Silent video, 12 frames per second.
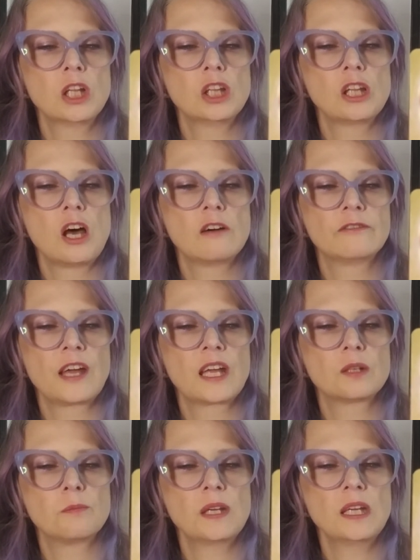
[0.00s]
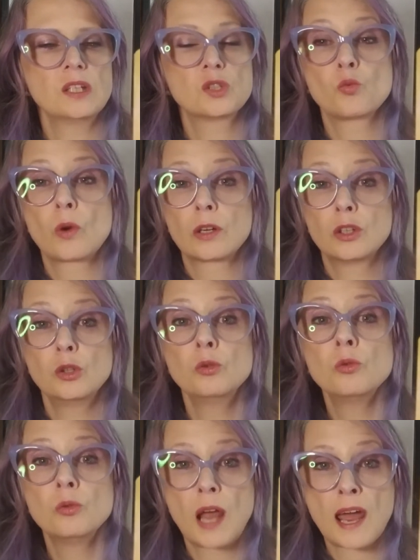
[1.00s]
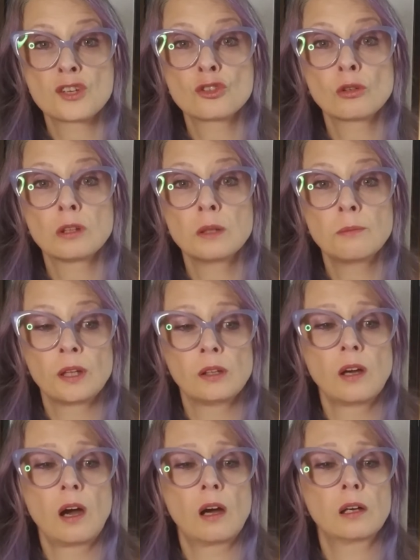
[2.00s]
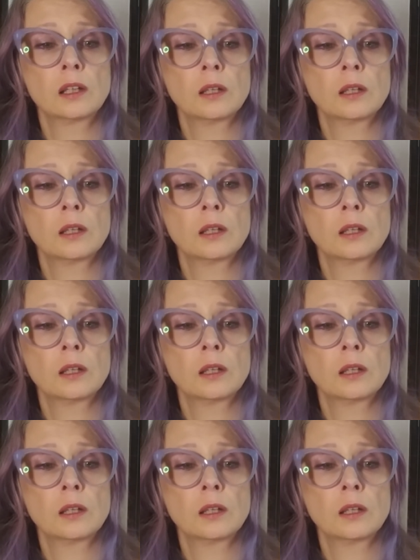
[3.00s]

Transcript: love, and peace where you naturally belong.